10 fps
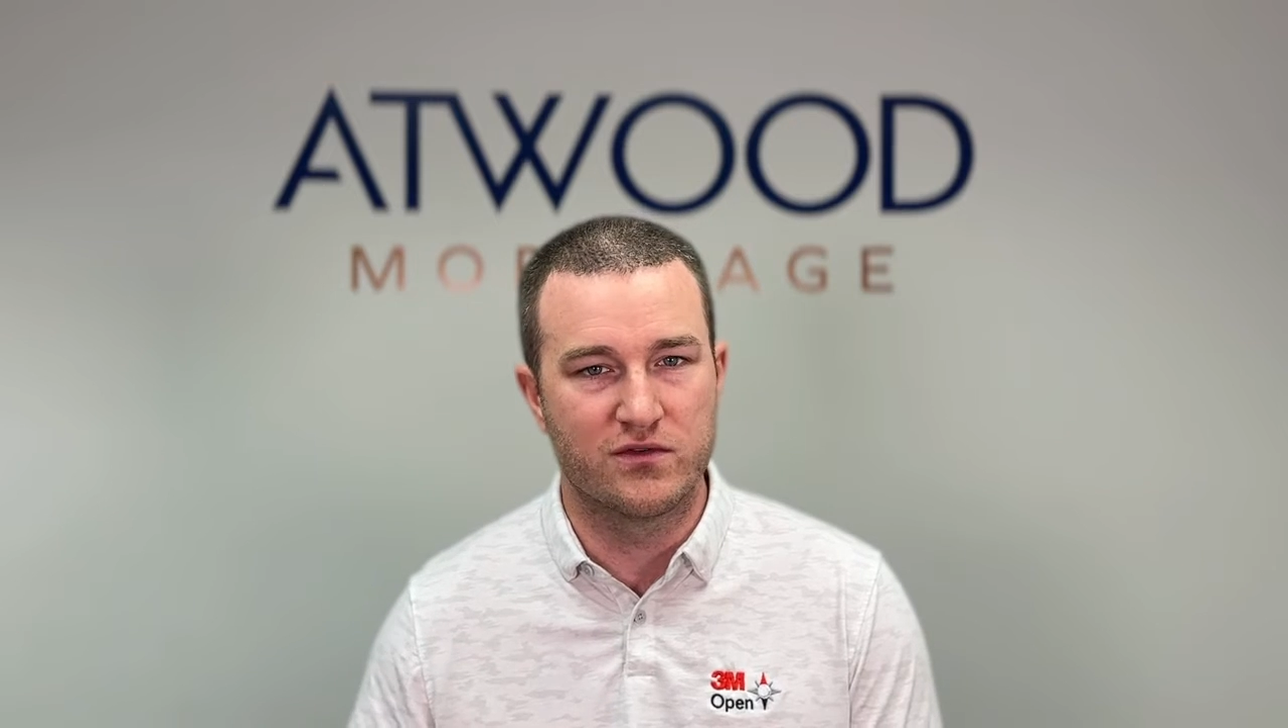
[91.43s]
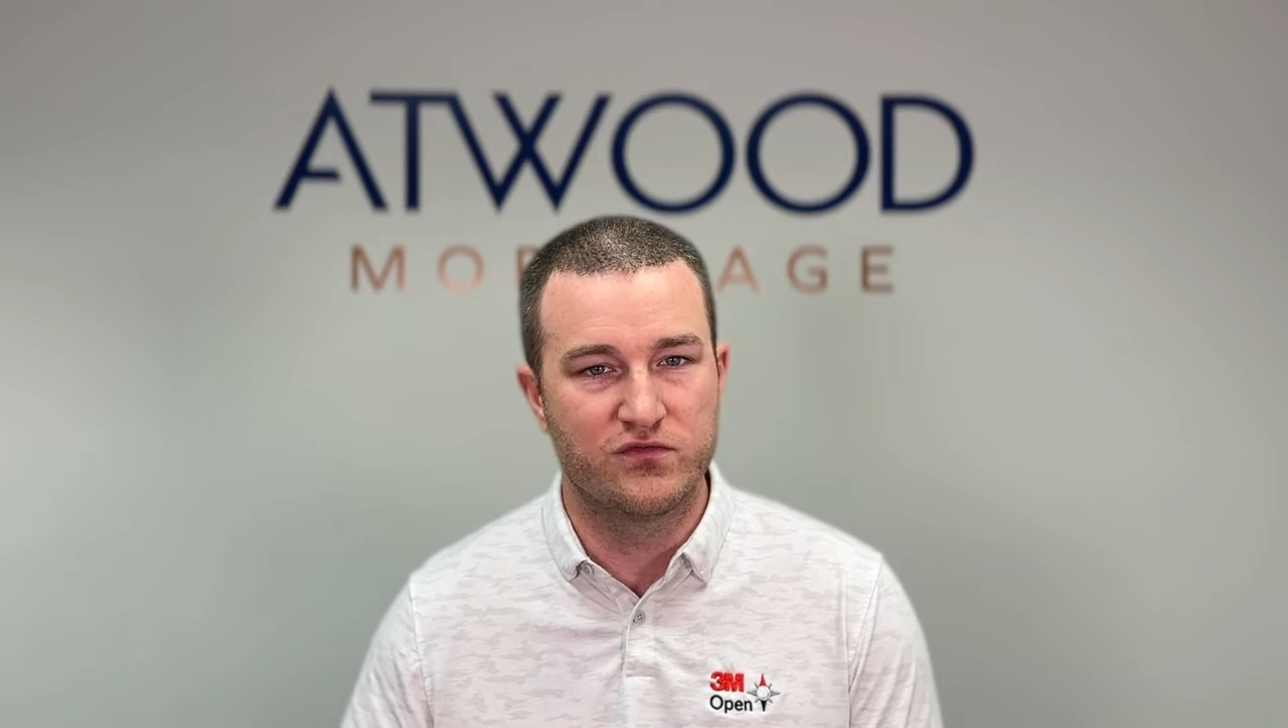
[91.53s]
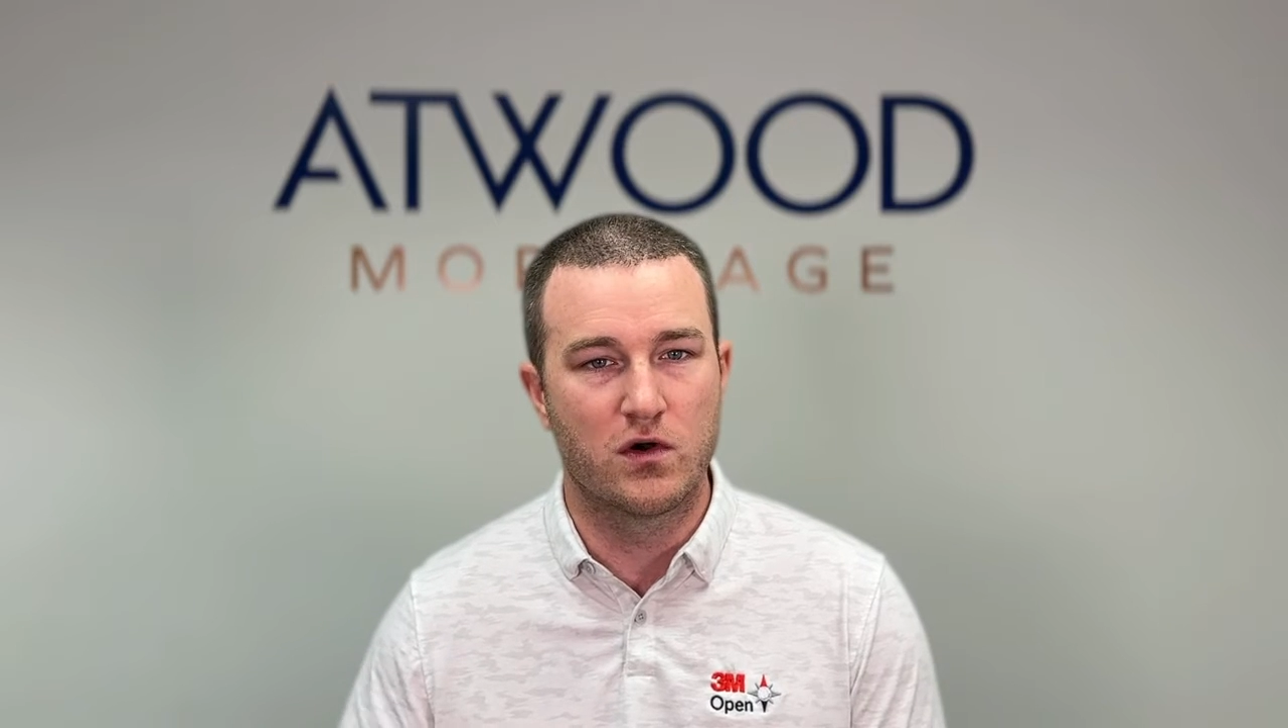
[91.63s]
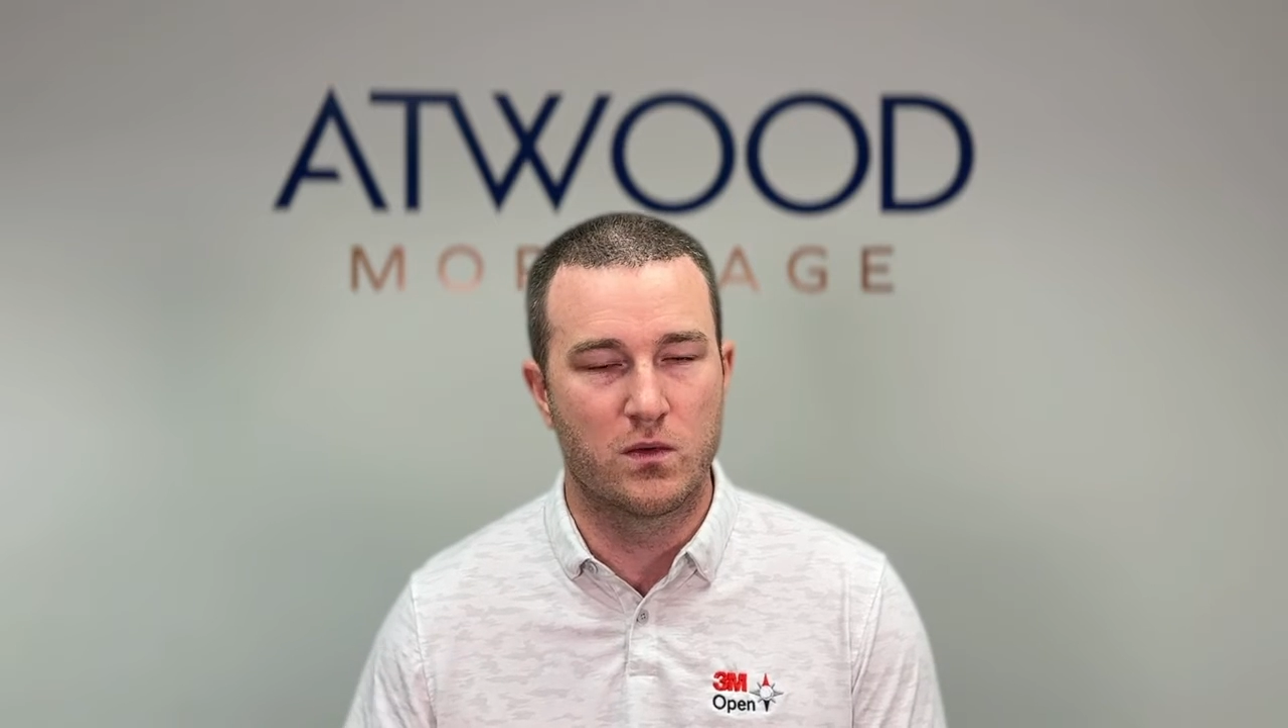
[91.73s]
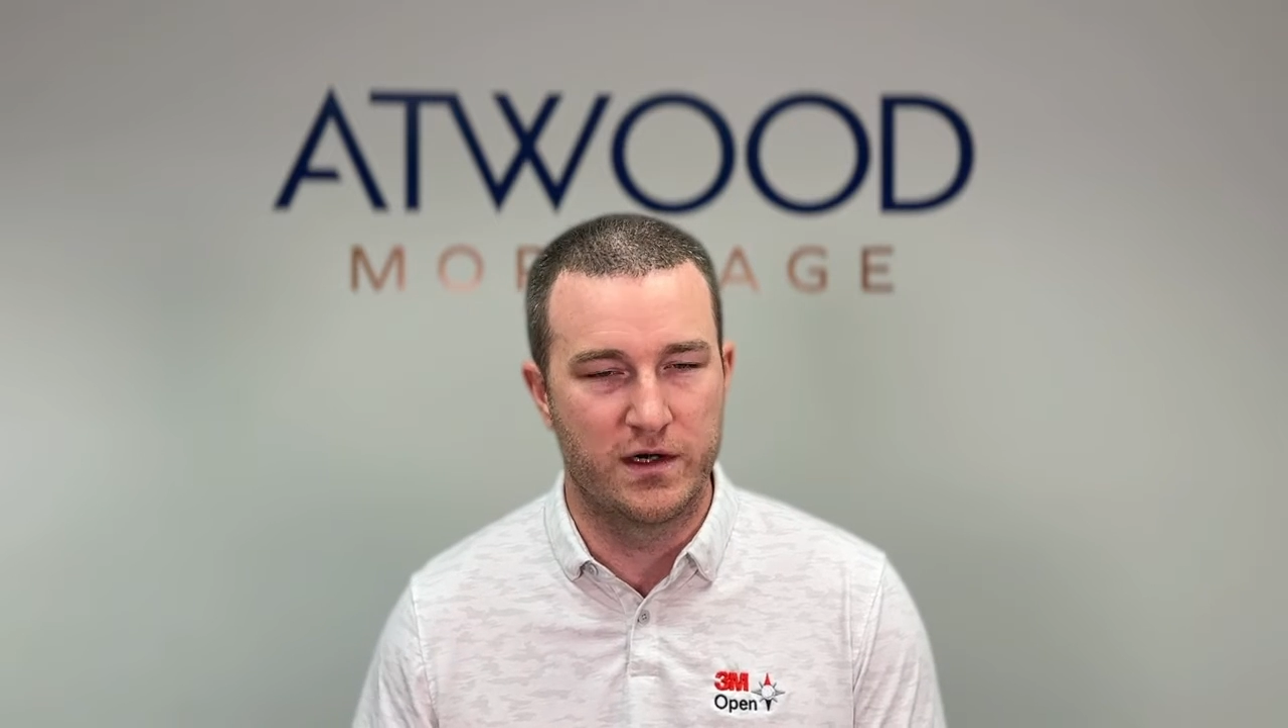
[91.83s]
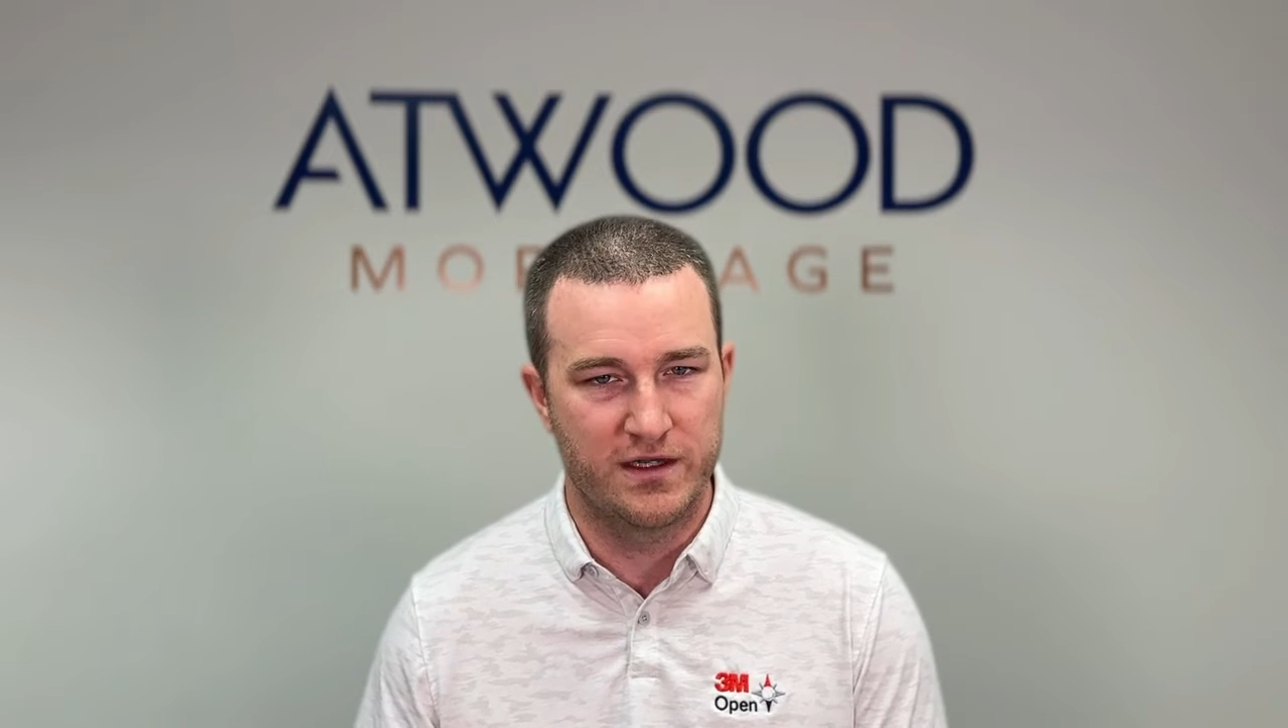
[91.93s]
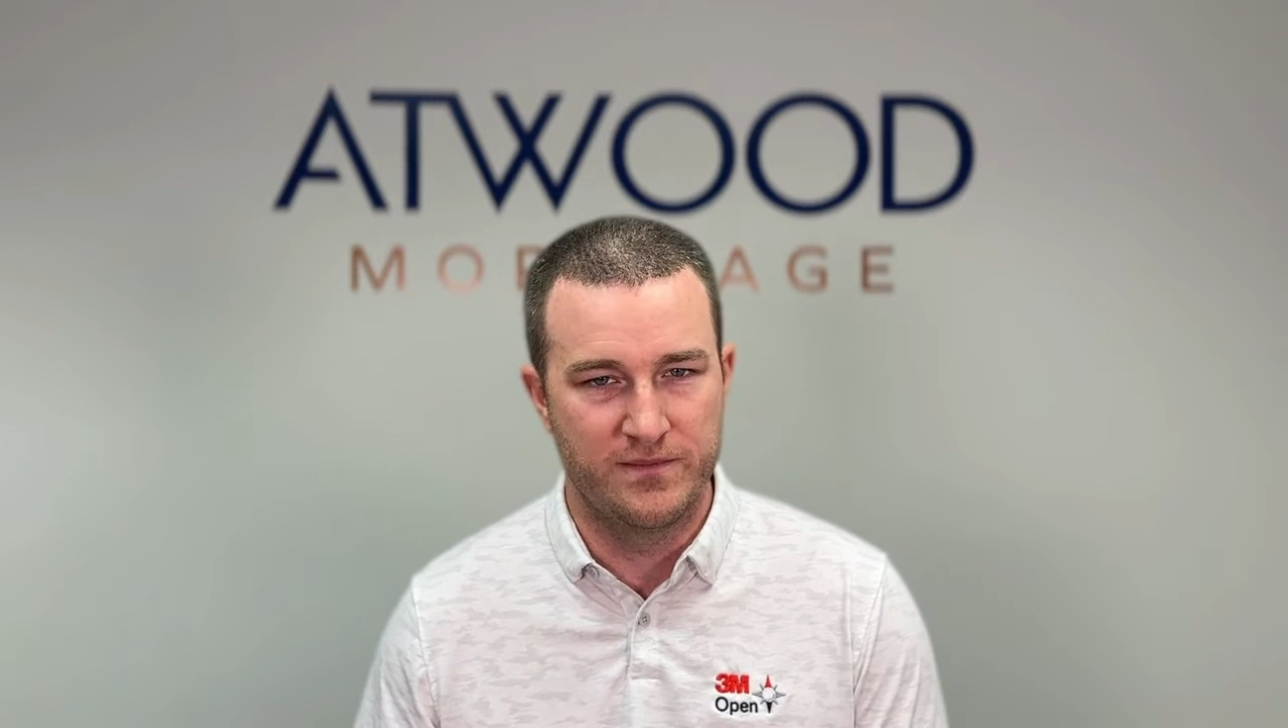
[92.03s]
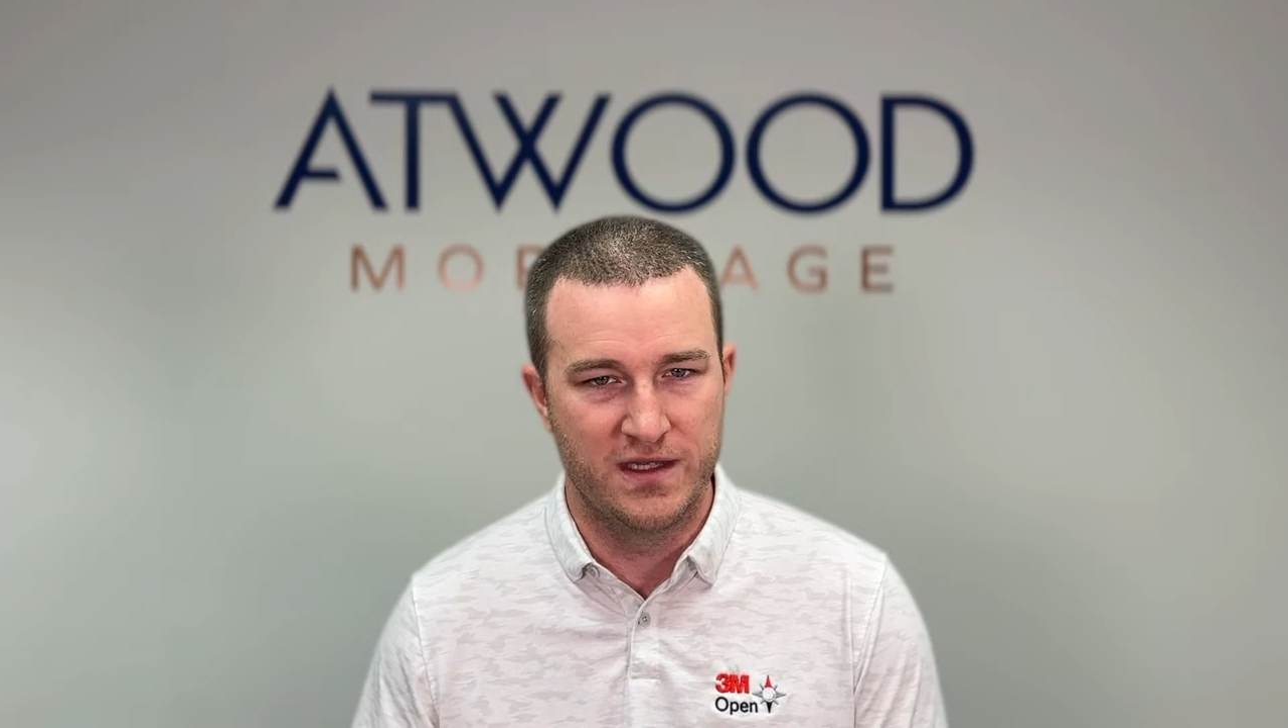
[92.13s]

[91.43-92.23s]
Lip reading: forward.